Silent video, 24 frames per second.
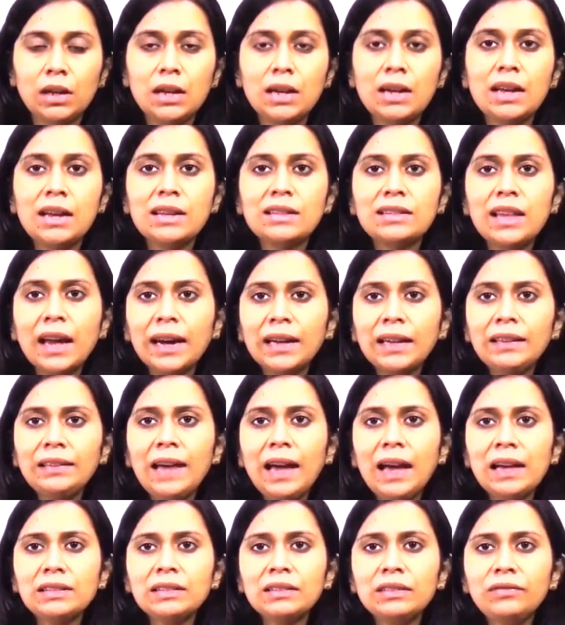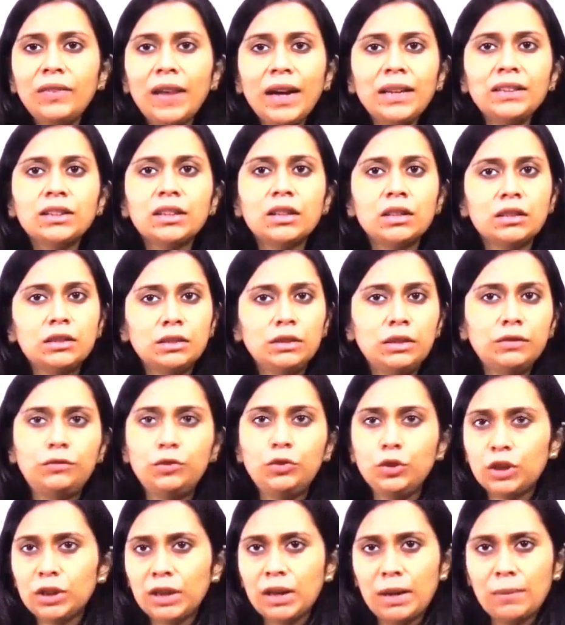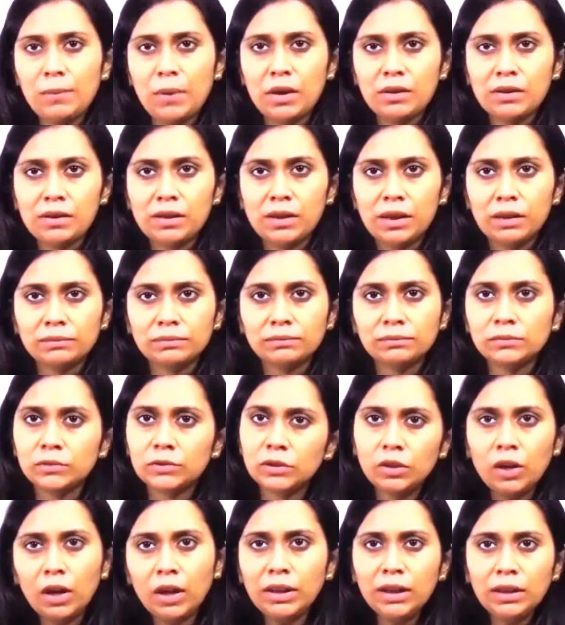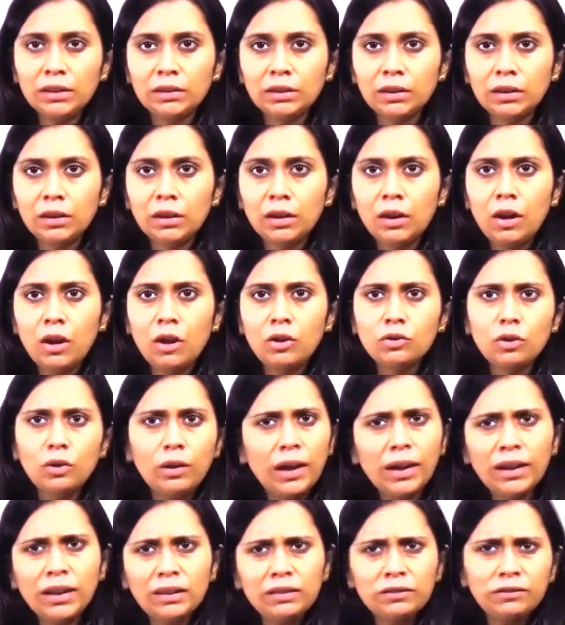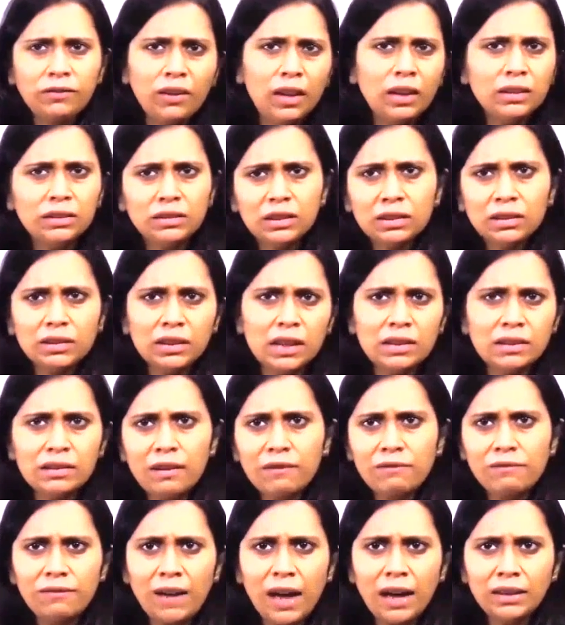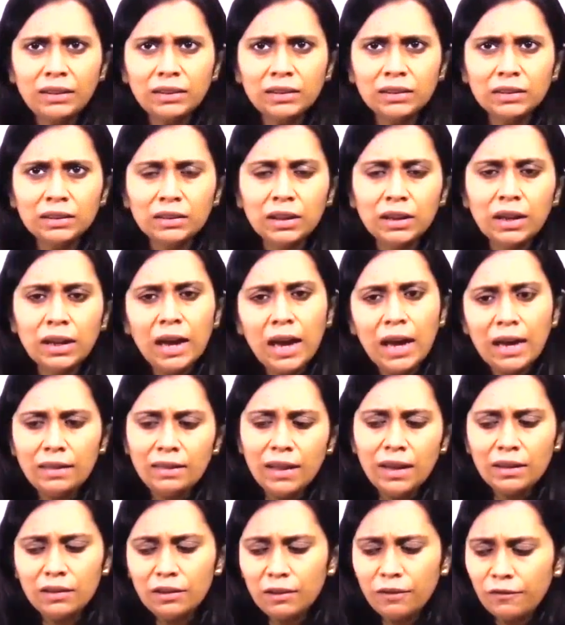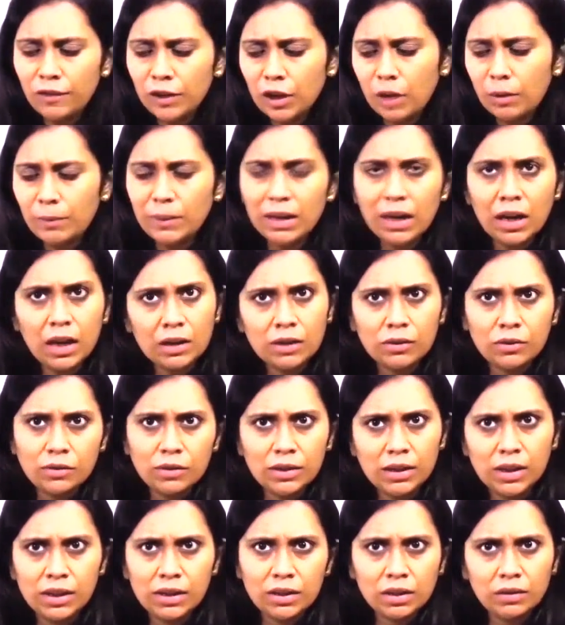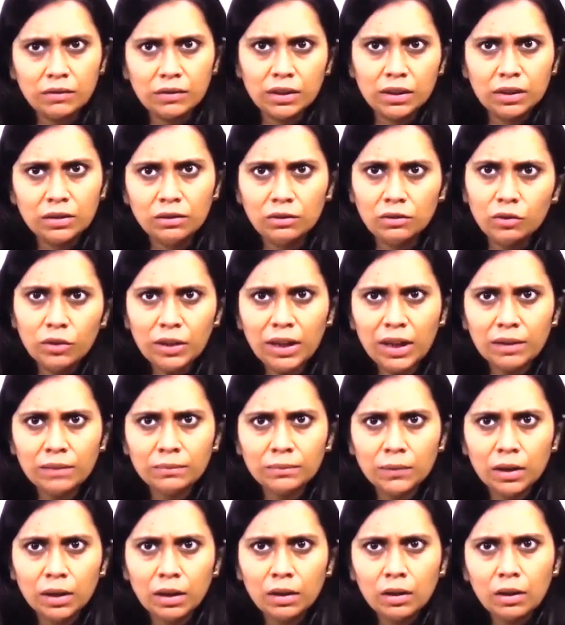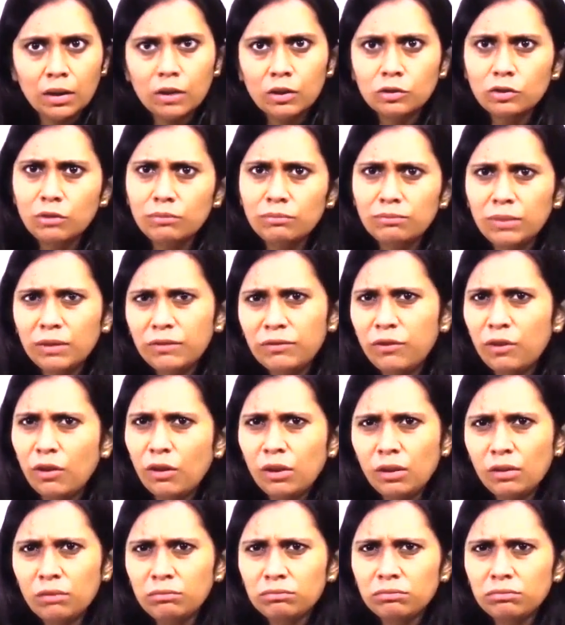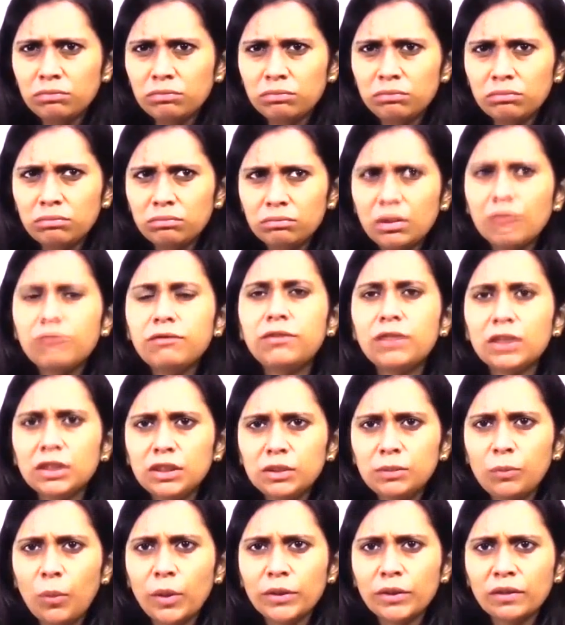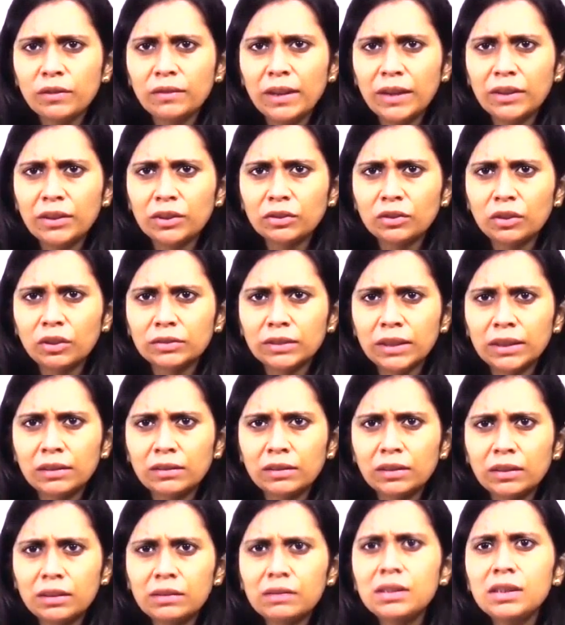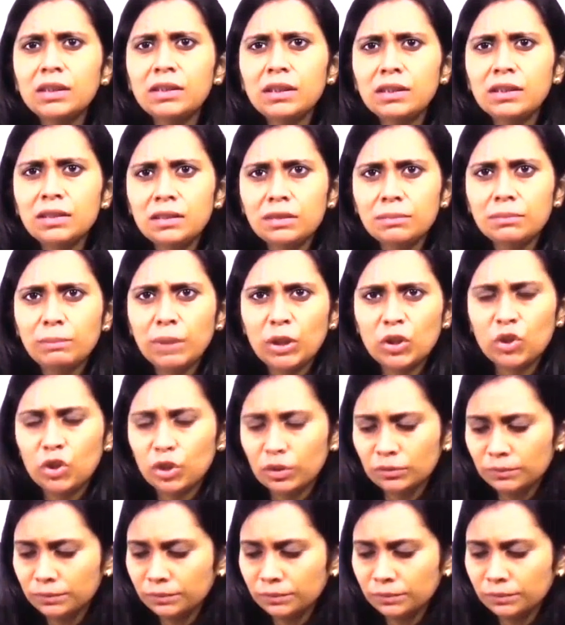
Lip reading: Second gas effect, diffusion hypoxia. Got it? So let us first discuss the facts and then the phenomena associated with it. Okay? So before the first point of nitrous oxide, see this picture.